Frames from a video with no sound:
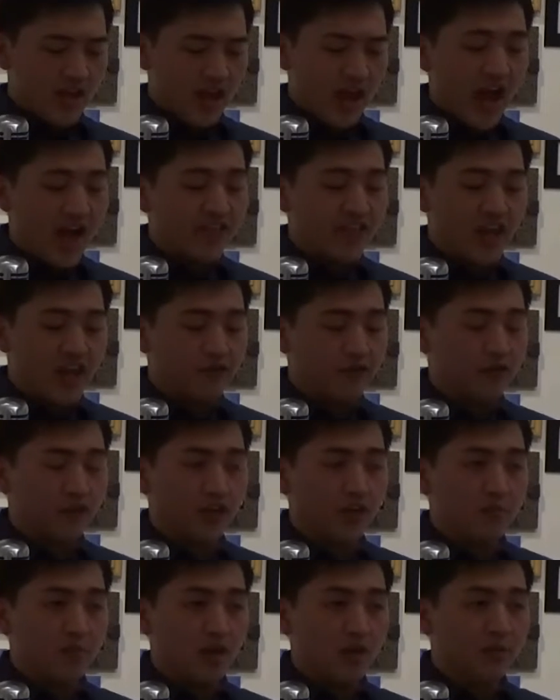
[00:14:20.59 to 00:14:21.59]
At that very
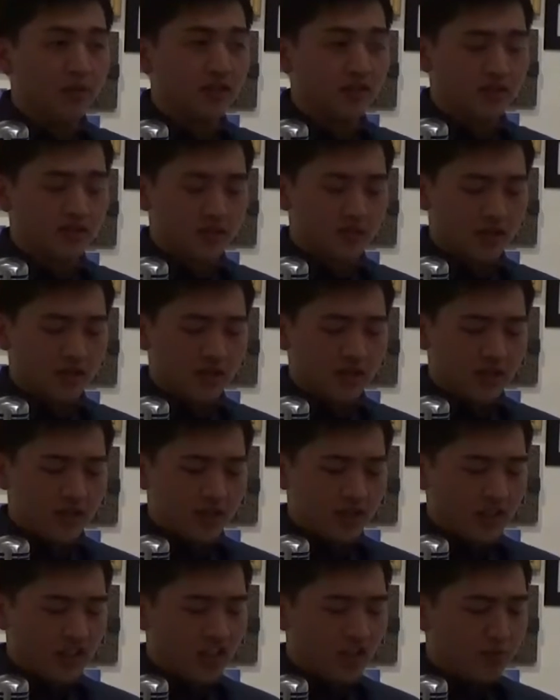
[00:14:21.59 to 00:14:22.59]
moment,
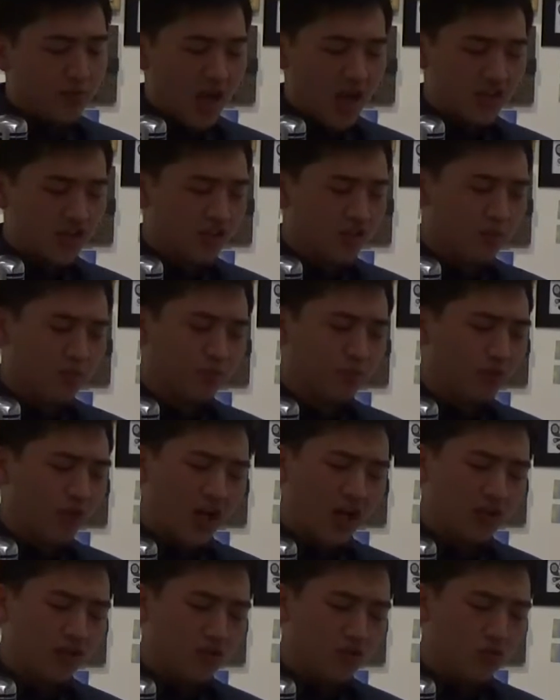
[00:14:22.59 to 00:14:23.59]
he imagined
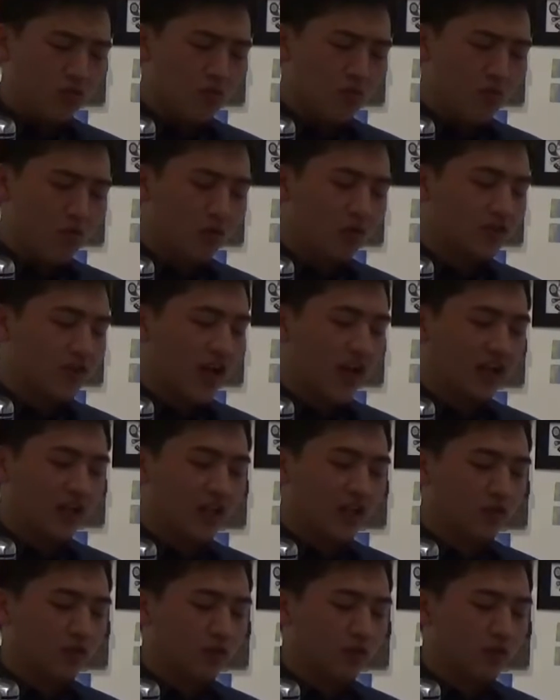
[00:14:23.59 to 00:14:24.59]
brand new
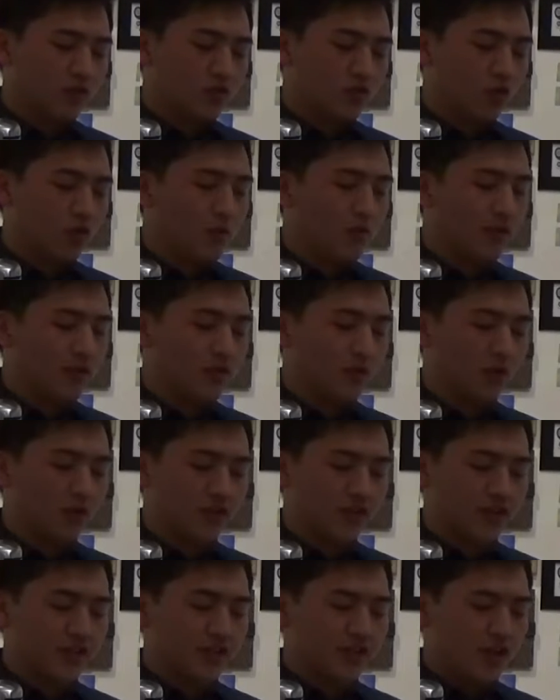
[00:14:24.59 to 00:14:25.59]
multi-level
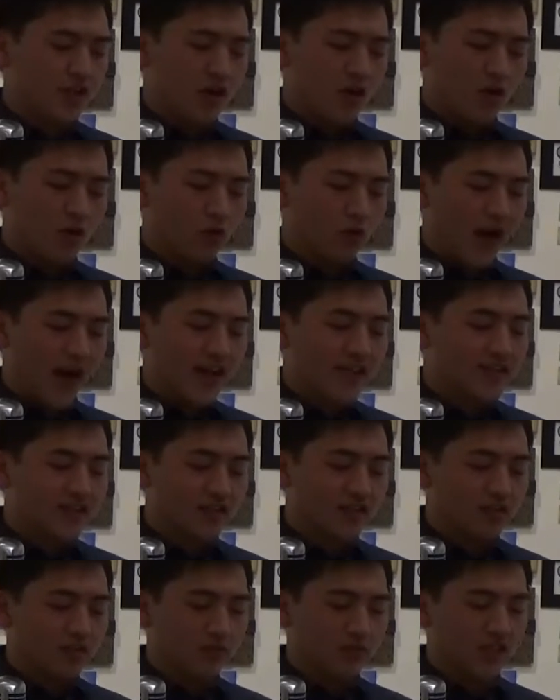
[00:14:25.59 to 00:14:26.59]
dormitories rising
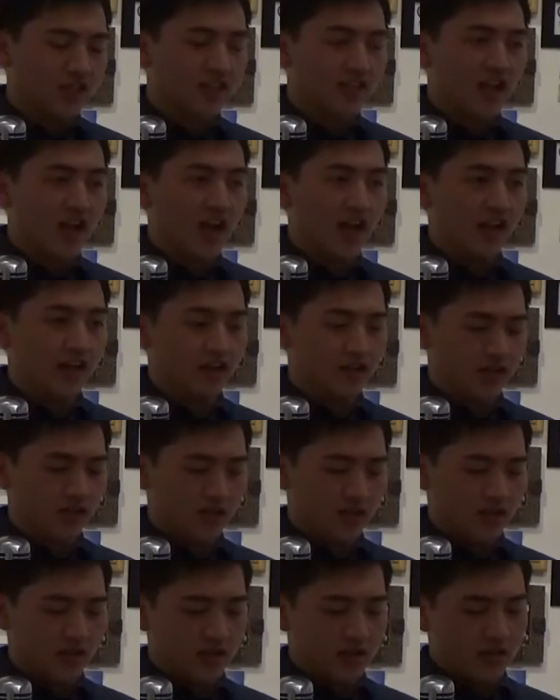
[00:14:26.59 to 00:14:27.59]
into the sky,
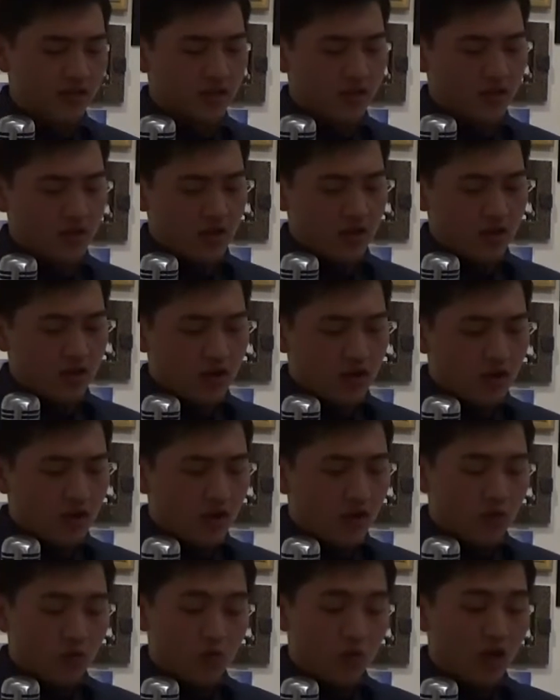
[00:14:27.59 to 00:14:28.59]

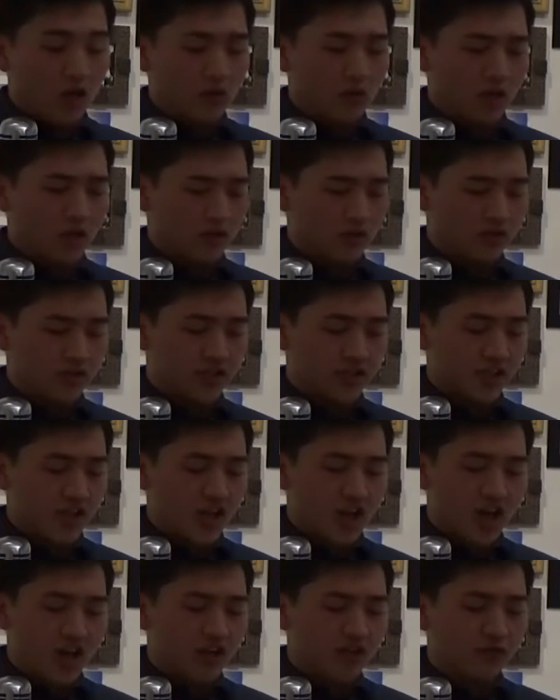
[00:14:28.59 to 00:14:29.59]
railroads
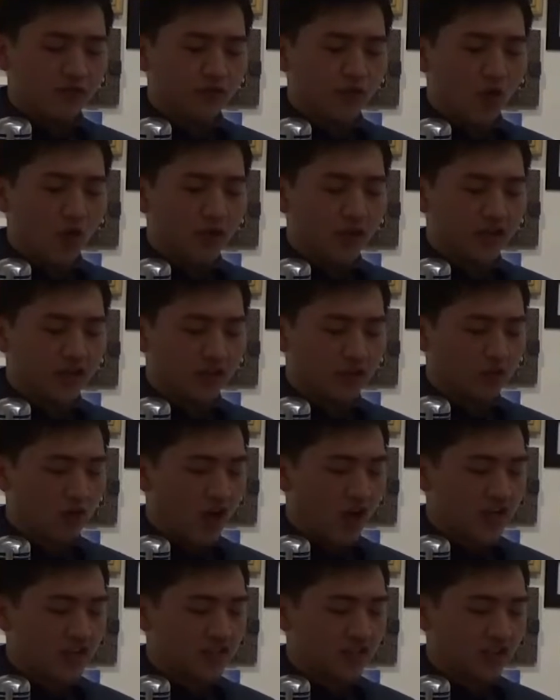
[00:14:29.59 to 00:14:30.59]
unfolding
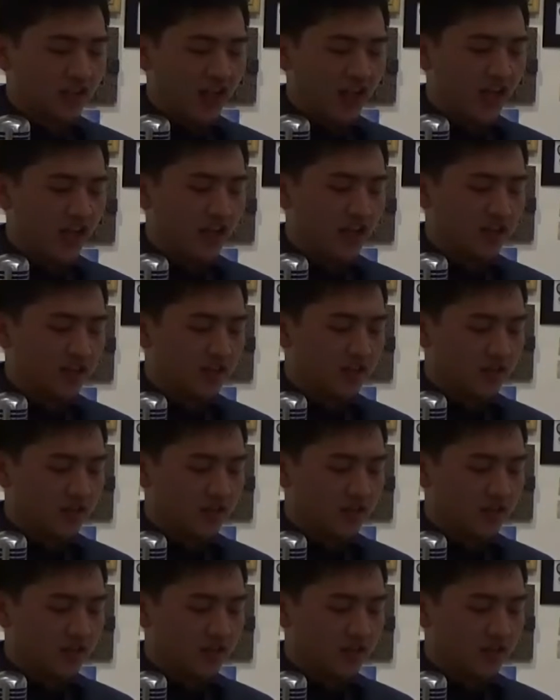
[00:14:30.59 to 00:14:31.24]
across the land,